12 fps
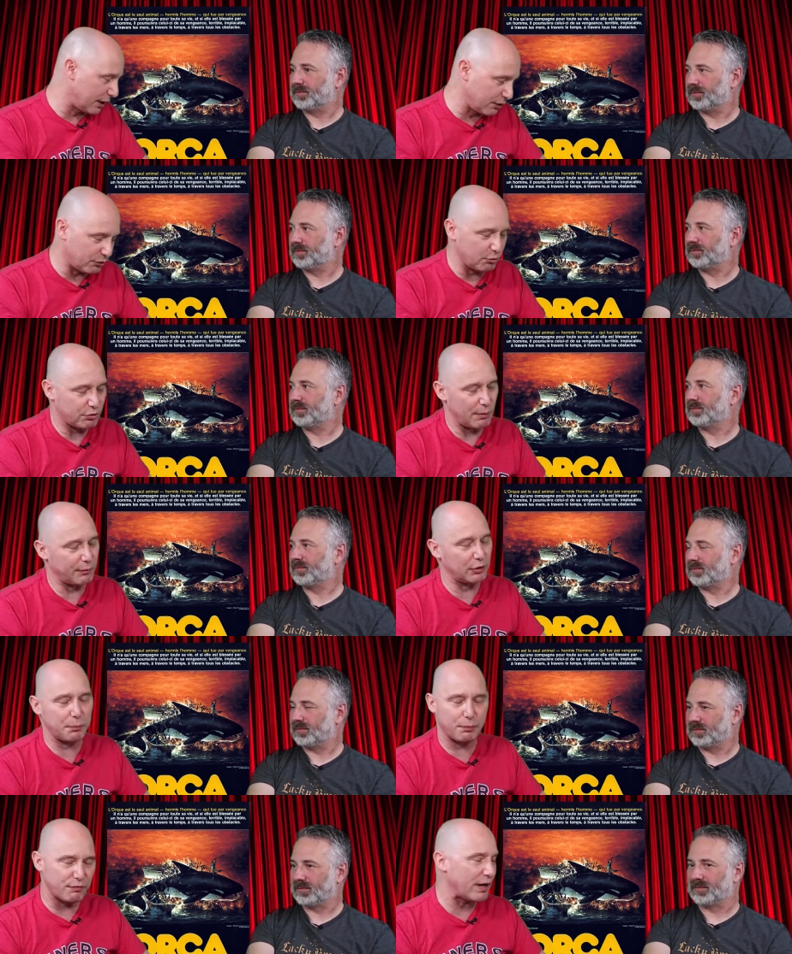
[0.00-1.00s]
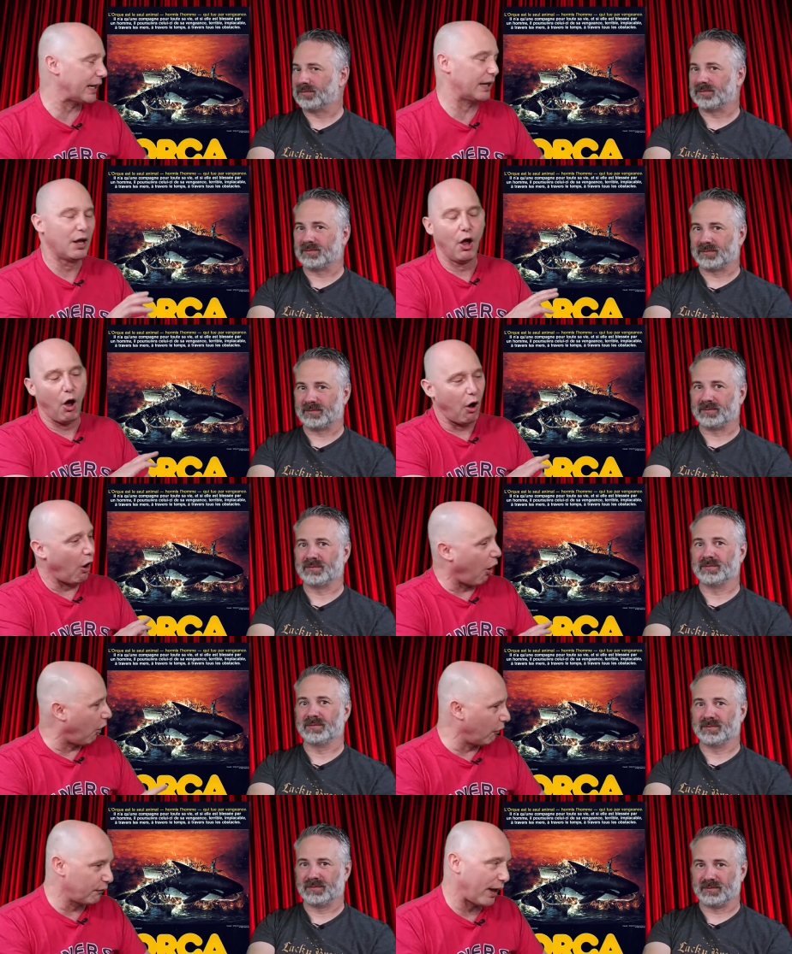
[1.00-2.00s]
Speaker 1: didn't do something to prevent it.
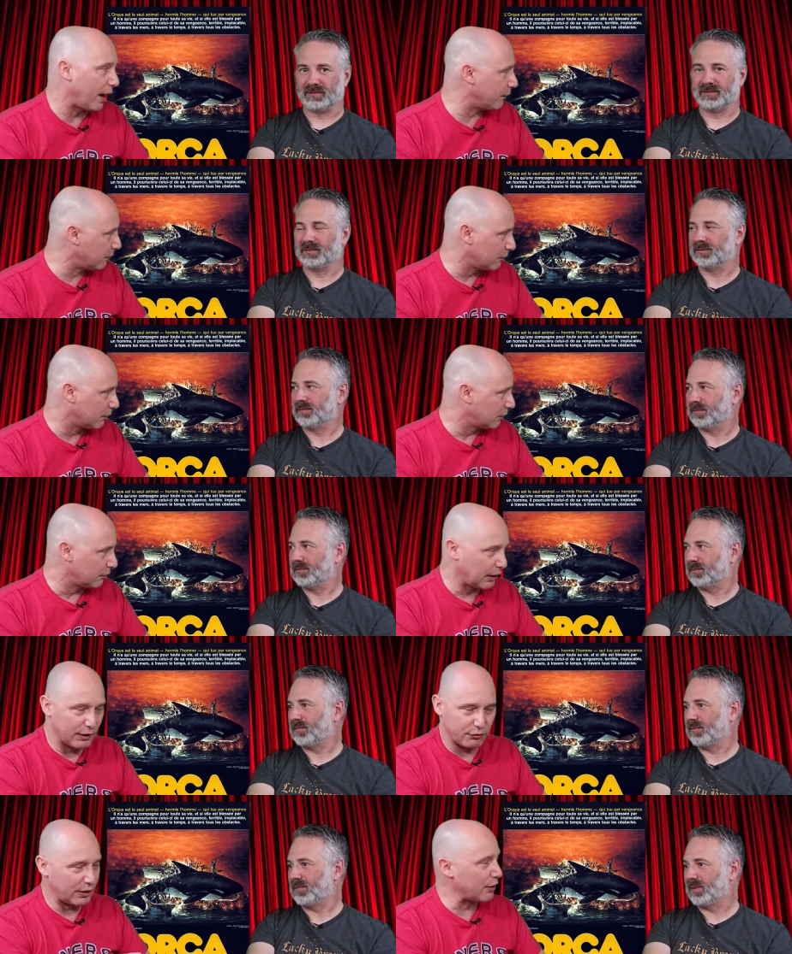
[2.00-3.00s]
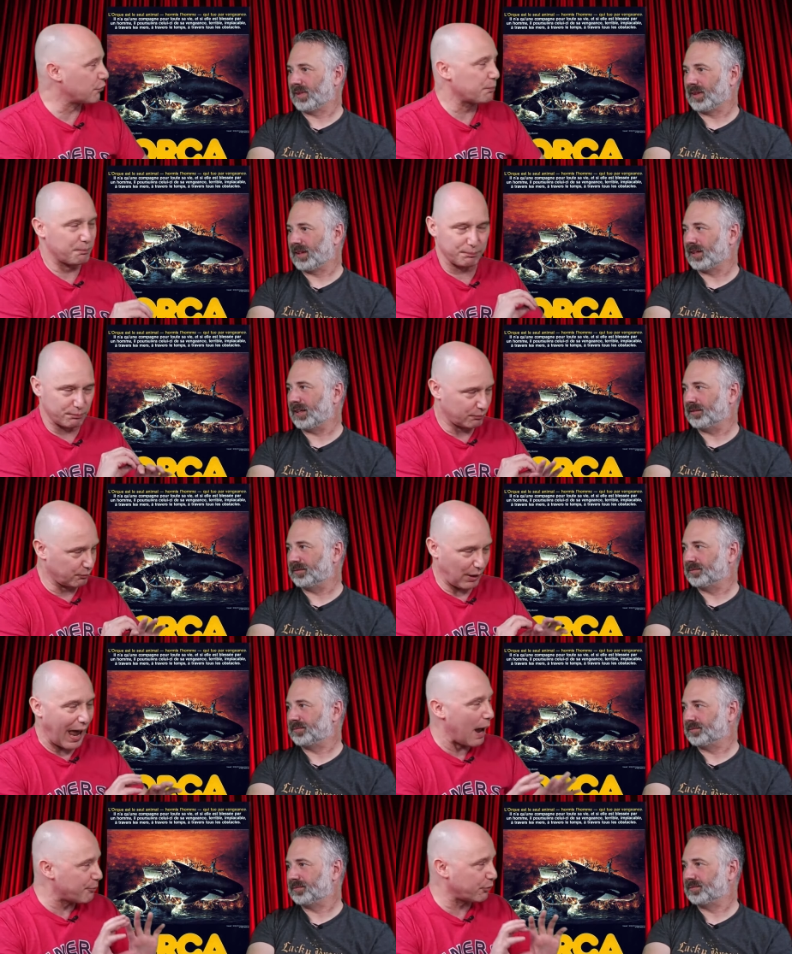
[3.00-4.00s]
All that is is yeah.
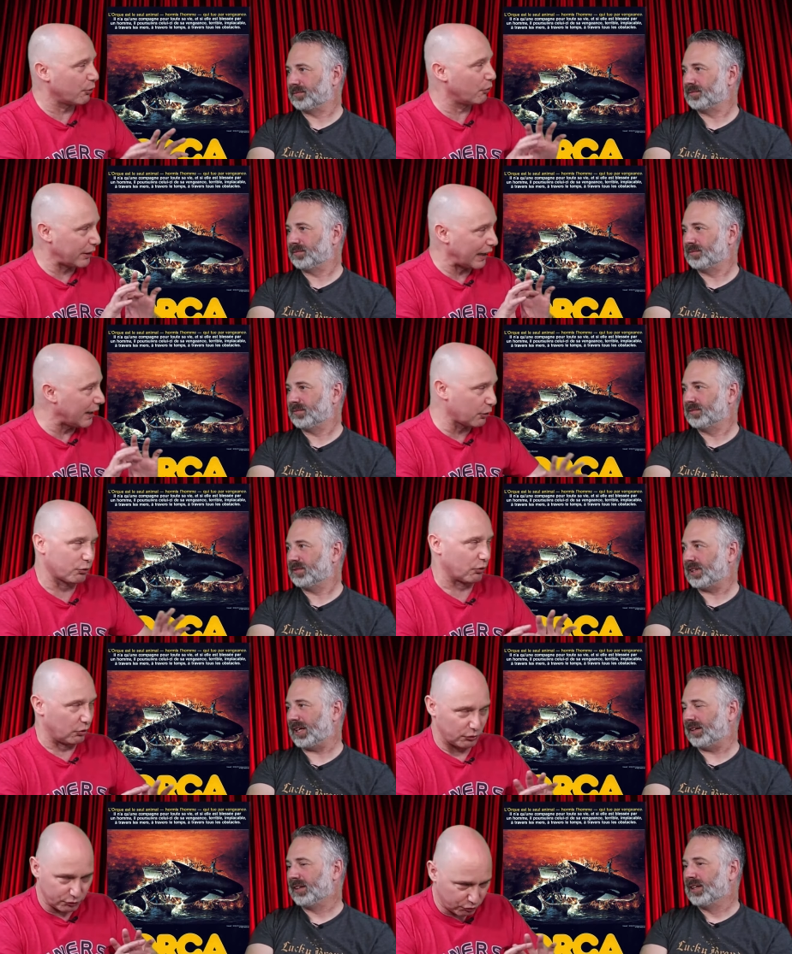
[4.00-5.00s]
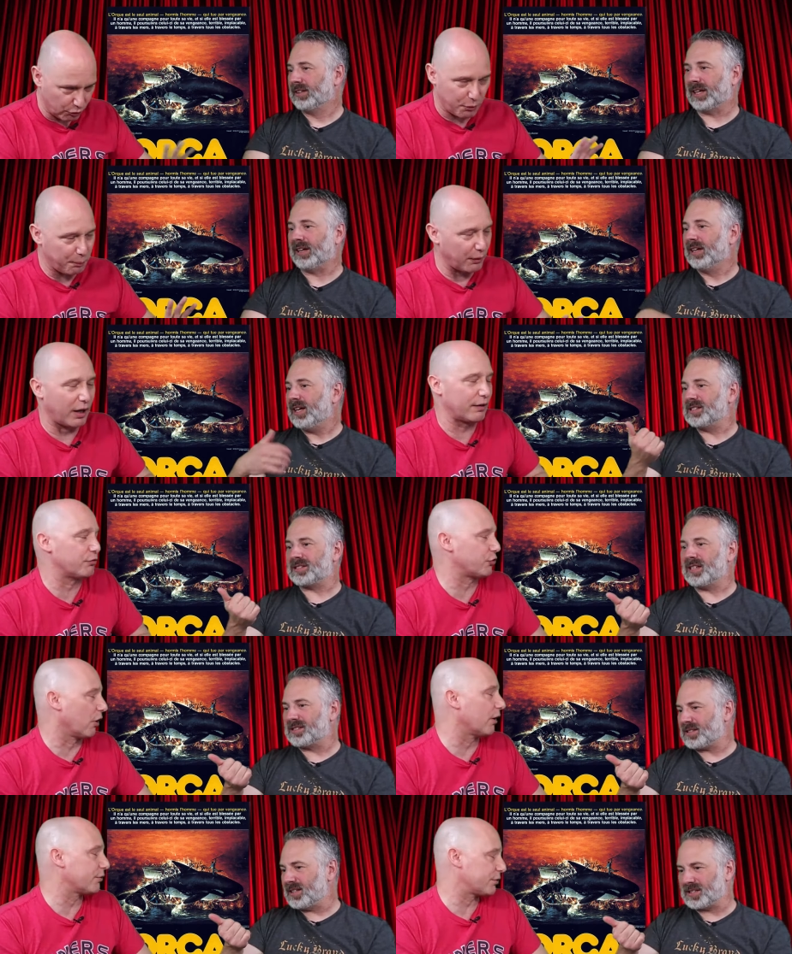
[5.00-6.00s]
absolutely integral yeah. to the plot. It's,
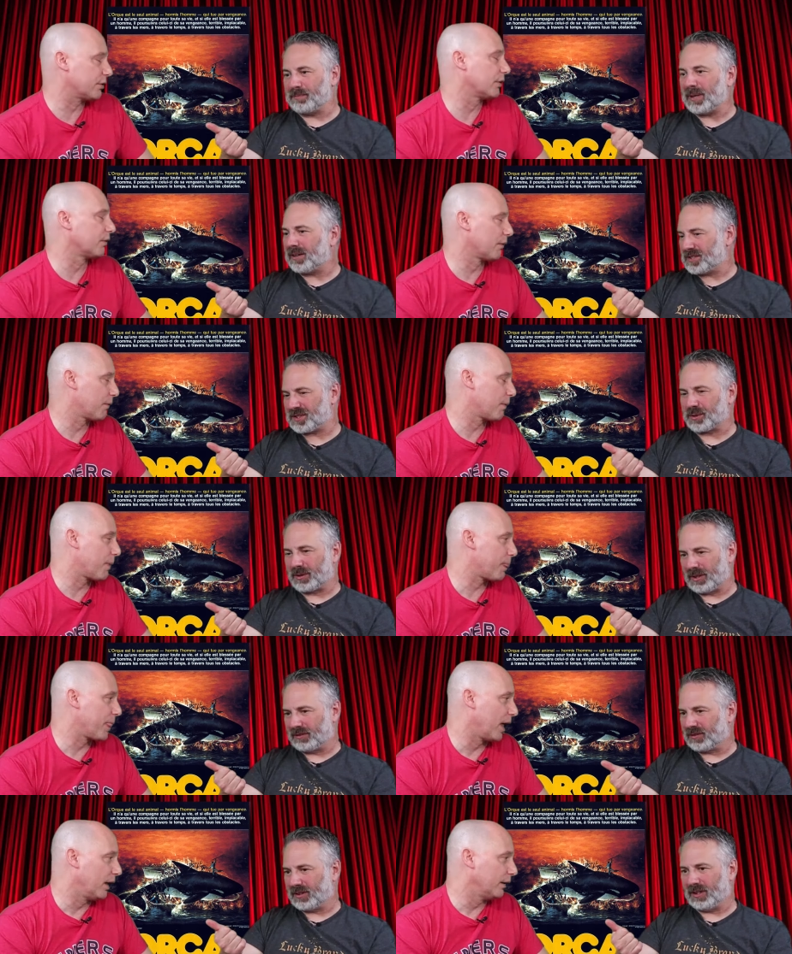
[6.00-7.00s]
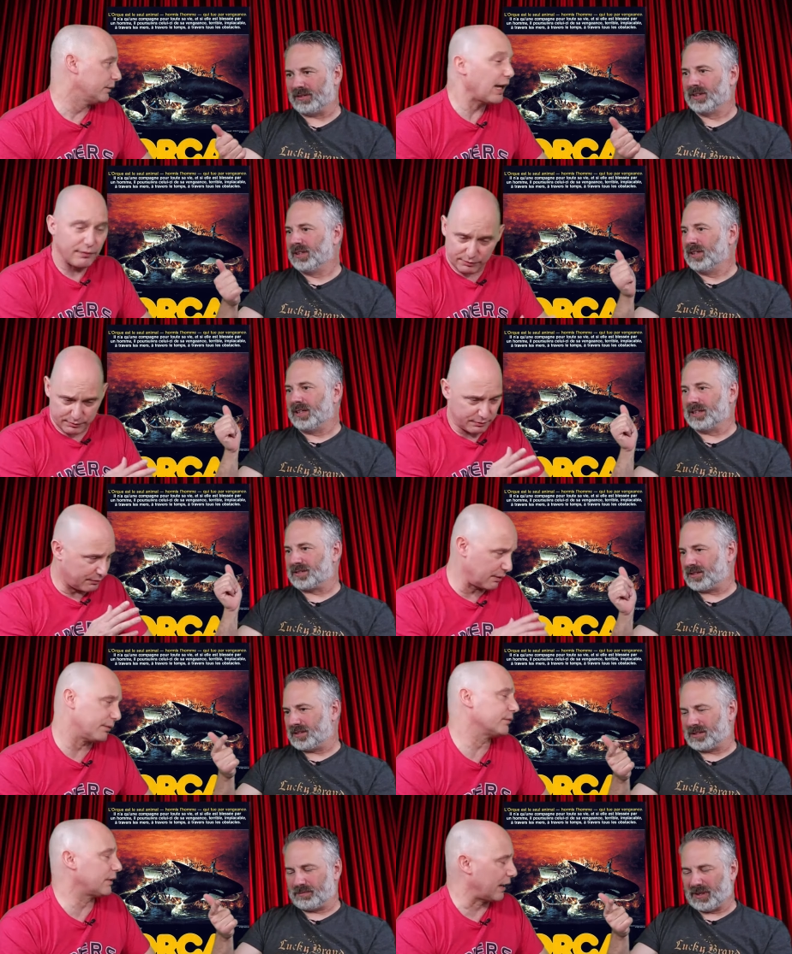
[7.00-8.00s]
it's,
Speaker 2: it's, a better story overall. Yes,
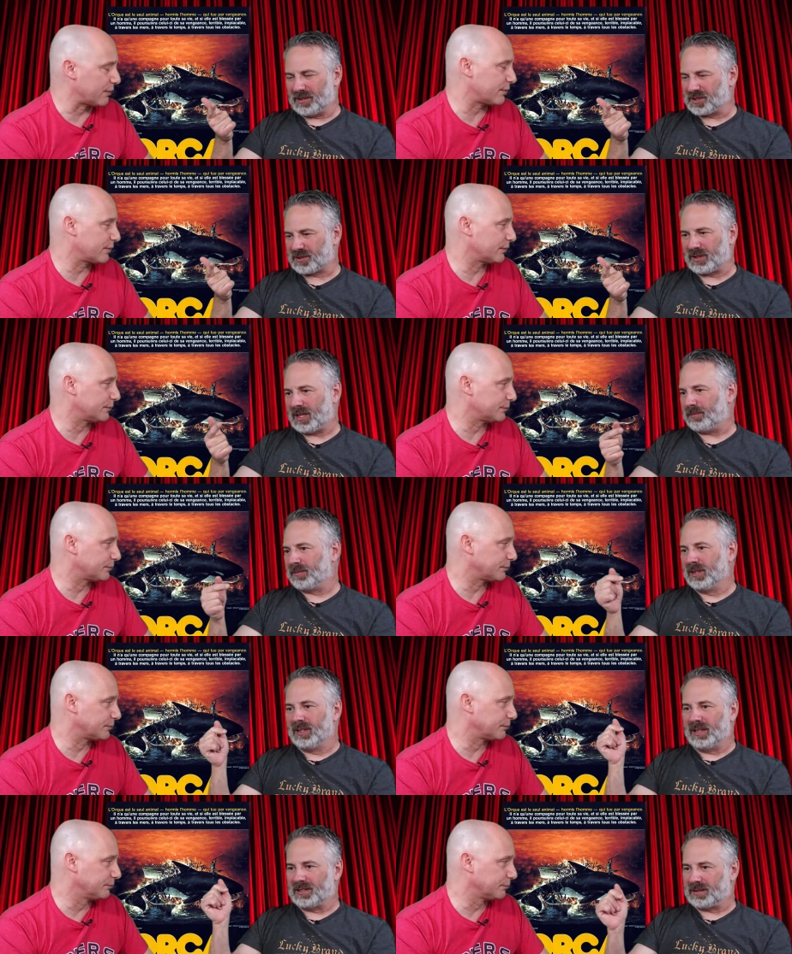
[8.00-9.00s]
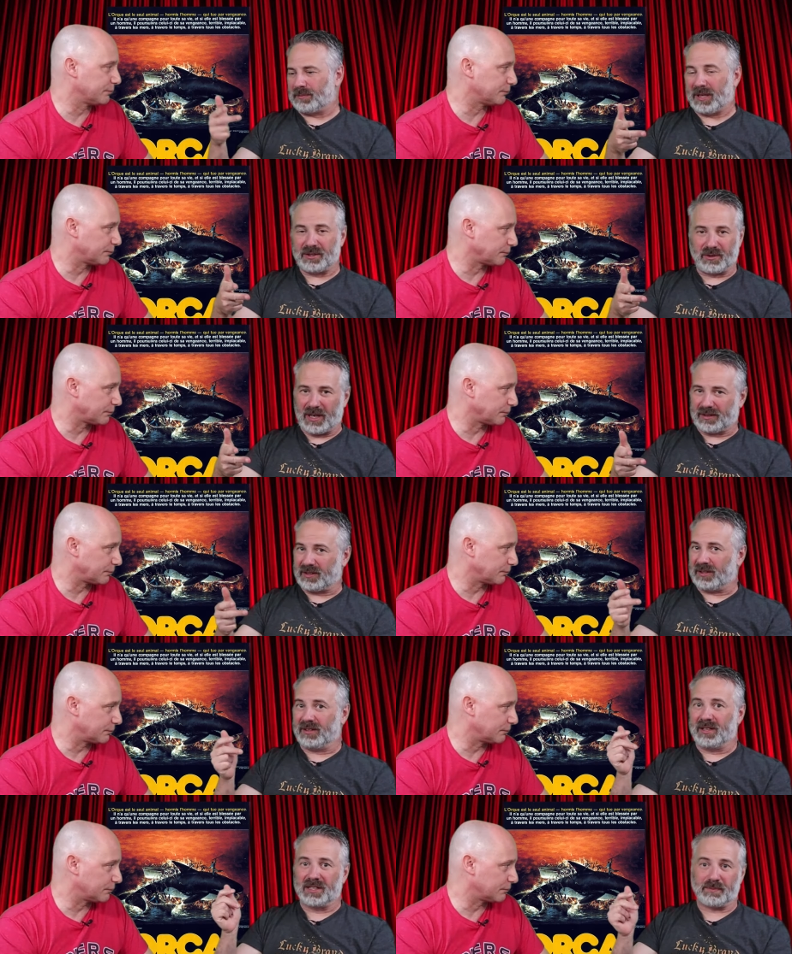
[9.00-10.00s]
it's it's a yes. better script. It's a better
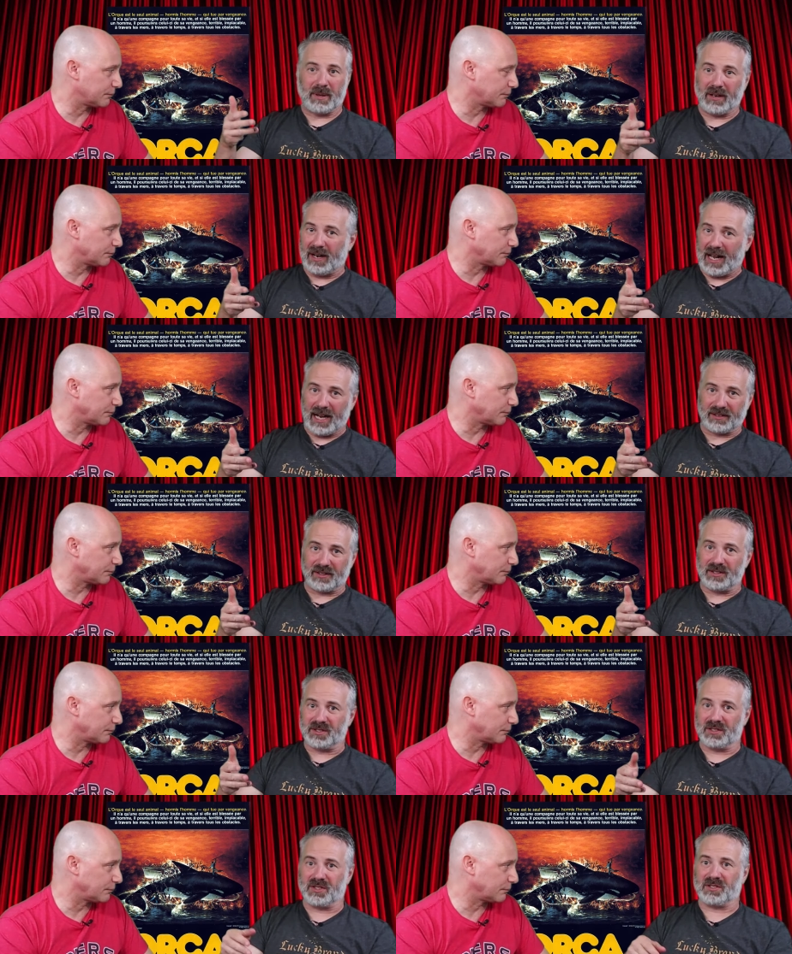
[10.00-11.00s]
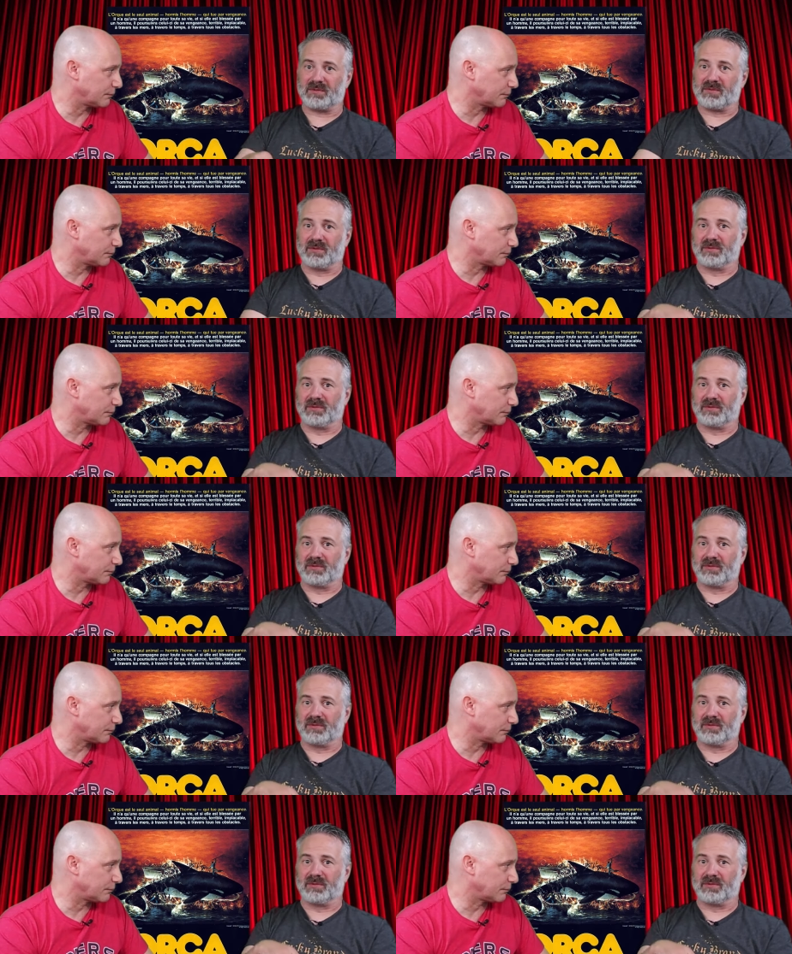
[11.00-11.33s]
director. It's better actors. It's just